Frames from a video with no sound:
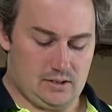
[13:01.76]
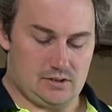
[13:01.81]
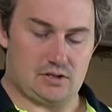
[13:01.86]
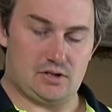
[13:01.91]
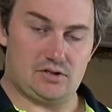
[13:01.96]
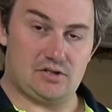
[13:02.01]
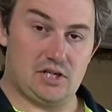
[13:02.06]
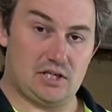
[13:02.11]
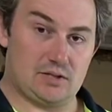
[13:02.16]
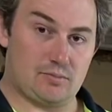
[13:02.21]
So
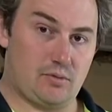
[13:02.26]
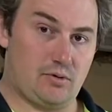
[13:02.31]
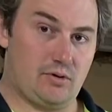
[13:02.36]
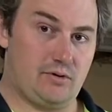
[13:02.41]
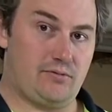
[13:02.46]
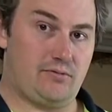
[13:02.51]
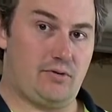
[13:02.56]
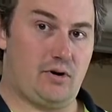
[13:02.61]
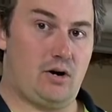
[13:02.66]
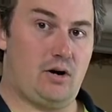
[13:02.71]

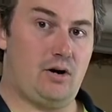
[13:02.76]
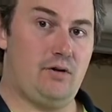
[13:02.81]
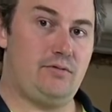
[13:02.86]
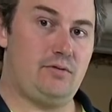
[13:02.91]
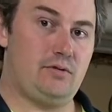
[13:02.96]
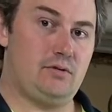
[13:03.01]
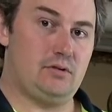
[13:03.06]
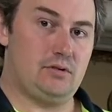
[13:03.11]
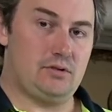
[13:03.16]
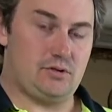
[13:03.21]
6.5
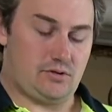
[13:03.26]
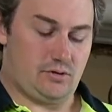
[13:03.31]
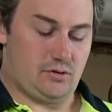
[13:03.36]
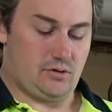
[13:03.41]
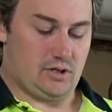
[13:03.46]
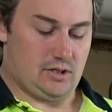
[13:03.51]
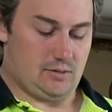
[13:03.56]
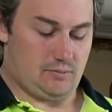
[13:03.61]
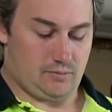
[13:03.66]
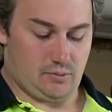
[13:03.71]
is
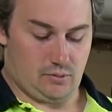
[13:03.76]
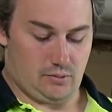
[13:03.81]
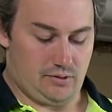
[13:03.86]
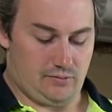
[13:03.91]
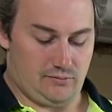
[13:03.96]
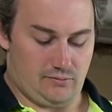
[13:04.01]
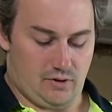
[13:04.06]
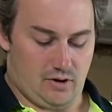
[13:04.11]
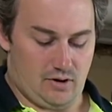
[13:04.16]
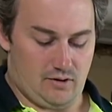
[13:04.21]

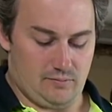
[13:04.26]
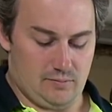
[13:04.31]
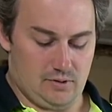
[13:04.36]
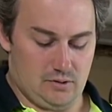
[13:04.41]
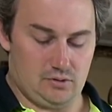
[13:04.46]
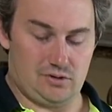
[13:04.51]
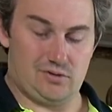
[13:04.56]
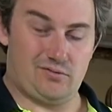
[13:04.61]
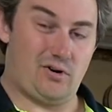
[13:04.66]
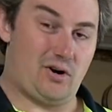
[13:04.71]
13.5
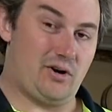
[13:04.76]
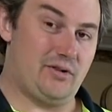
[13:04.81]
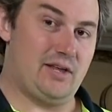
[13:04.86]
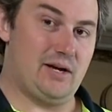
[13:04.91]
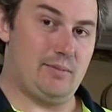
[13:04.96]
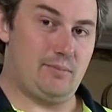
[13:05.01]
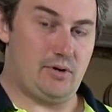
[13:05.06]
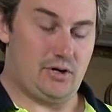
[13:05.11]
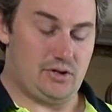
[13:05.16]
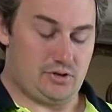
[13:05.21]
mil, divide
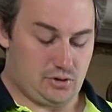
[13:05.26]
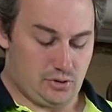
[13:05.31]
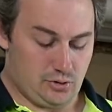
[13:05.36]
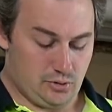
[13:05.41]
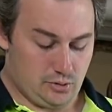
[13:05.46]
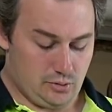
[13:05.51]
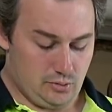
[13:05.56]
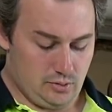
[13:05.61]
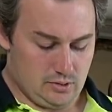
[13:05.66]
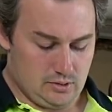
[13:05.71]
that by
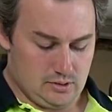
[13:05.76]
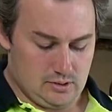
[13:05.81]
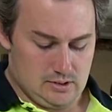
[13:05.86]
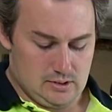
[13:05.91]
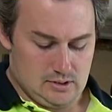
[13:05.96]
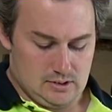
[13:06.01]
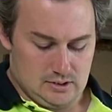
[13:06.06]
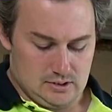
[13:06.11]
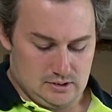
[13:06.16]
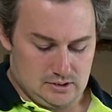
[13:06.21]
2,
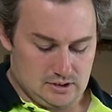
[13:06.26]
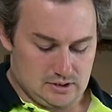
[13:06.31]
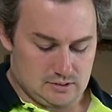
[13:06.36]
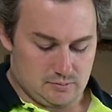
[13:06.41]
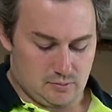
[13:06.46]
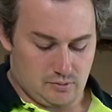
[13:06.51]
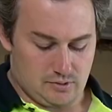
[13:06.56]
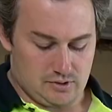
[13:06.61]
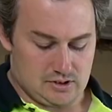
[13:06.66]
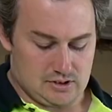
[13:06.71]

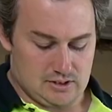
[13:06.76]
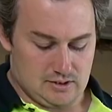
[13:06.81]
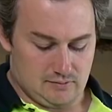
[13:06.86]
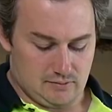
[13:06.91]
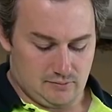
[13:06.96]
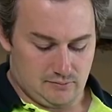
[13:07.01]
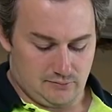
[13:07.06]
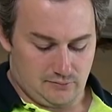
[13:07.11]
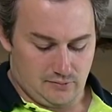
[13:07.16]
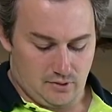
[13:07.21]

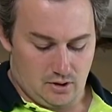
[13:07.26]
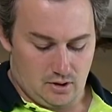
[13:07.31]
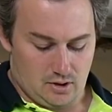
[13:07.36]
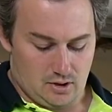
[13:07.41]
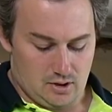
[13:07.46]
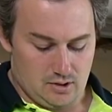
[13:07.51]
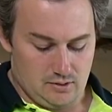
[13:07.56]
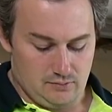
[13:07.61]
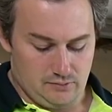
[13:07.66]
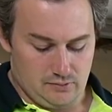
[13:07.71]

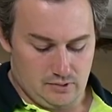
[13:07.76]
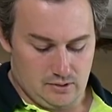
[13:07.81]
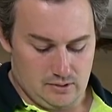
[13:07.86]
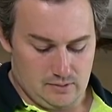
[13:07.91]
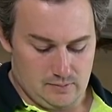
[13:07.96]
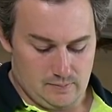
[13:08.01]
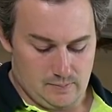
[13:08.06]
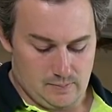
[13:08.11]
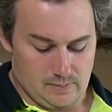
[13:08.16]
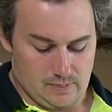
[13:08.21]
6.75,
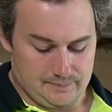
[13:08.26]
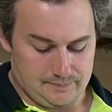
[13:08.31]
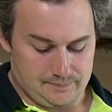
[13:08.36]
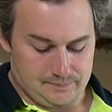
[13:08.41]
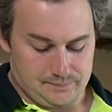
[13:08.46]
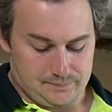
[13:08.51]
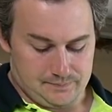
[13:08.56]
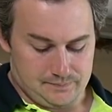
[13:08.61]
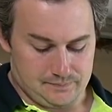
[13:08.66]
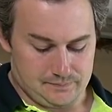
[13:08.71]

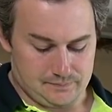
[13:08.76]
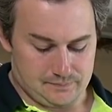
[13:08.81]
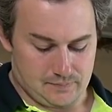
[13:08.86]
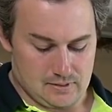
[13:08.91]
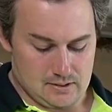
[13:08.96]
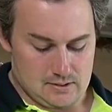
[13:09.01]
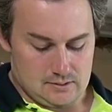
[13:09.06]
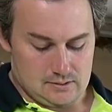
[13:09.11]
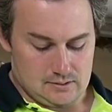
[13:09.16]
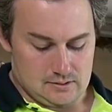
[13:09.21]

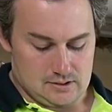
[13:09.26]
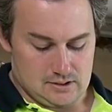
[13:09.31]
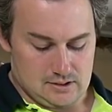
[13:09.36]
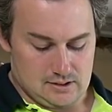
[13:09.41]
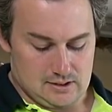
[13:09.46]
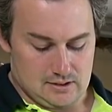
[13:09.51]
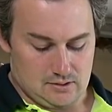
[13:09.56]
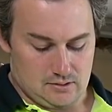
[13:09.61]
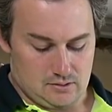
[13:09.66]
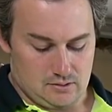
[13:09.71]
set
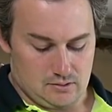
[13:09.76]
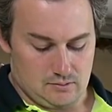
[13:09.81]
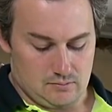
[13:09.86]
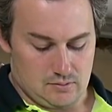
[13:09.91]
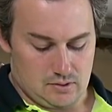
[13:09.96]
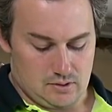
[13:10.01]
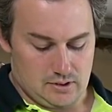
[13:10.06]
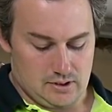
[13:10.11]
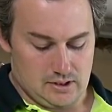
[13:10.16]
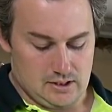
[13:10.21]
that on
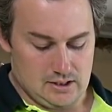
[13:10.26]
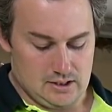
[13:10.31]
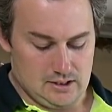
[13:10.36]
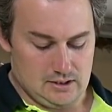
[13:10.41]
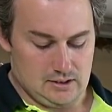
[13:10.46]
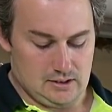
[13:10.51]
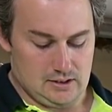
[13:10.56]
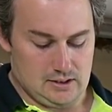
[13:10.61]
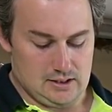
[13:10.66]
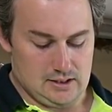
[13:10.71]
my
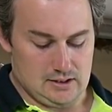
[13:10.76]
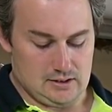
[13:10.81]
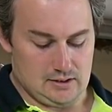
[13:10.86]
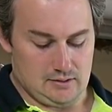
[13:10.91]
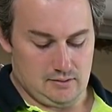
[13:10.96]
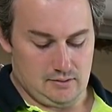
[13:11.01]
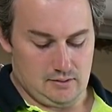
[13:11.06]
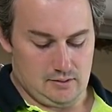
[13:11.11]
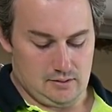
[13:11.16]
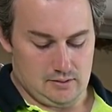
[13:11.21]
handy
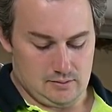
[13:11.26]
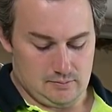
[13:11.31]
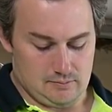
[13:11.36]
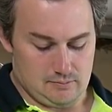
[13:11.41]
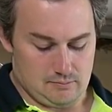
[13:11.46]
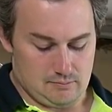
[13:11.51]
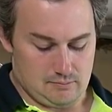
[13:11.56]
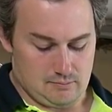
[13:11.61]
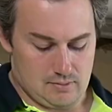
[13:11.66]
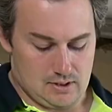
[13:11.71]
dandy
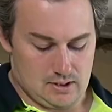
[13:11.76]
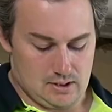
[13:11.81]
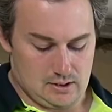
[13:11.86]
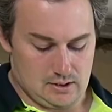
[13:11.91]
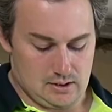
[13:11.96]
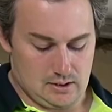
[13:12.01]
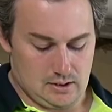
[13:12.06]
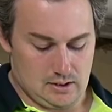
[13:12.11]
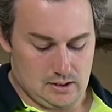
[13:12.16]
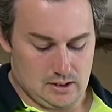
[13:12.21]

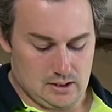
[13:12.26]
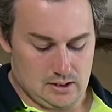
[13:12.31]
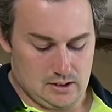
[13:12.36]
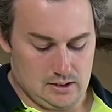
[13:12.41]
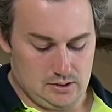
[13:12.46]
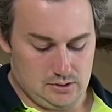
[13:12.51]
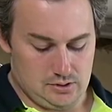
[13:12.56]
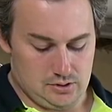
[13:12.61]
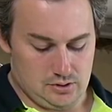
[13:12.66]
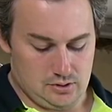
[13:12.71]
marking
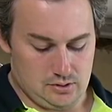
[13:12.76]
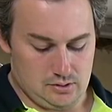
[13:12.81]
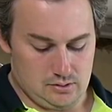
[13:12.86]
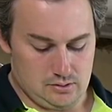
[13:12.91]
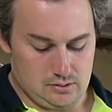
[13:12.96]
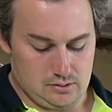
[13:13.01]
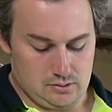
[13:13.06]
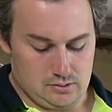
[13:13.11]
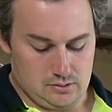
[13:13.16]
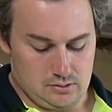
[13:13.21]
gauge.
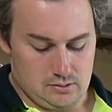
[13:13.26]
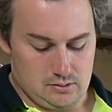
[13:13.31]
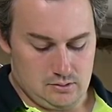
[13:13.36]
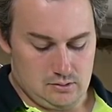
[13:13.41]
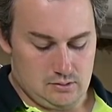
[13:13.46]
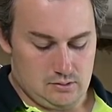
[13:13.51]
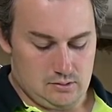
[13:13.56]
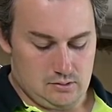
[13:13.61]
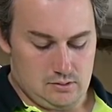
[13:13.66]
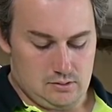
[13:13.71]

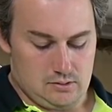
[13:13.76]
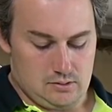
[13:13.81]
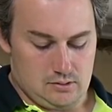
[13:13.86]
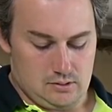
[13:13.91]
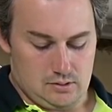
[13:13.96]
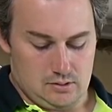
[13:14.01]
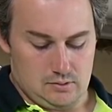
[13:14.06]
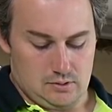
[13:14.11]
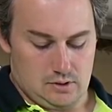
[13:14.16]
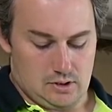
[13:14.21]

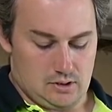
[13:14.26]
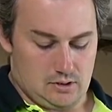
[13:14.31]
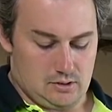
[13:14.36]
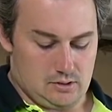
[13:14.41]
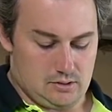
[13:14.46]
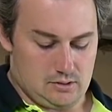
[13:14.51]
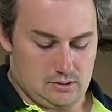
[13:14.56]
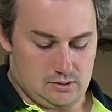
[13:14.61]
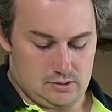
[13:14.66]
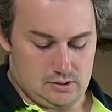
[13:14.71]
Here we go,
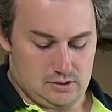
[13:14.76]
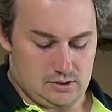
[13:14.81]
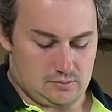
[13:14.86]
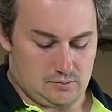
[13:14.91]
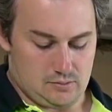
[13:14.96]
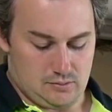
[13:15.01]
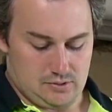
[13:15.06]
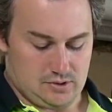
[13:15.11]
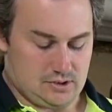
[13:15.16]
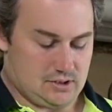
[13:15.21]

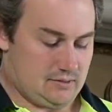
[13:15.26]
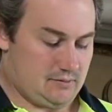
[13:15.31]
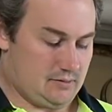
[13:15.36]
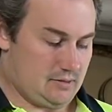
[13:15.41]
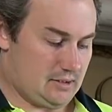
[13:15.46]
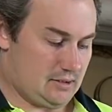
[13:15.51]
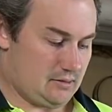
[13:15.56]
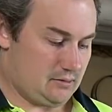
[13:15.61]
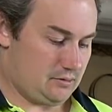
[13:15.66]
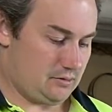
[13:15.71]
6.7,
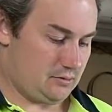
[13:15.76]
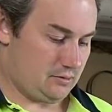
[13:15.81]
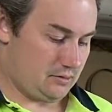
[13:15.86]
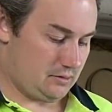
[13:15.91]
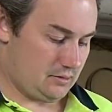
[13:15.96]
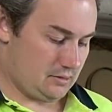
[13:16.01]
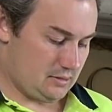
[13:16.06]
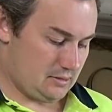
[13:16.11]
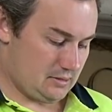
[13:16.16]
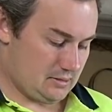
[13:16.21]
that'll do it.